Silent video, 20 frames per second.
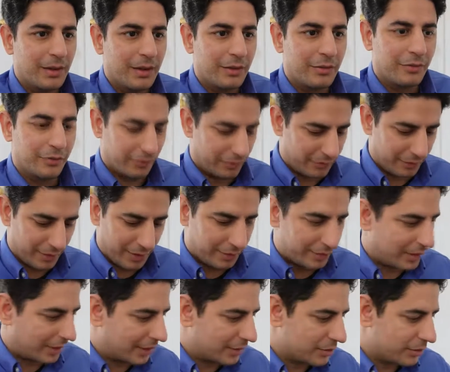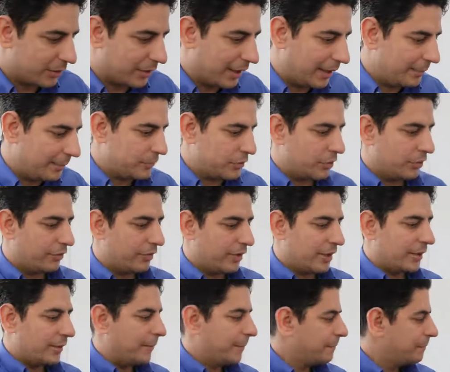if everything is okay so
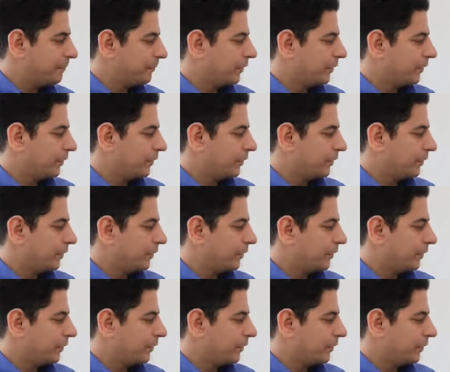far.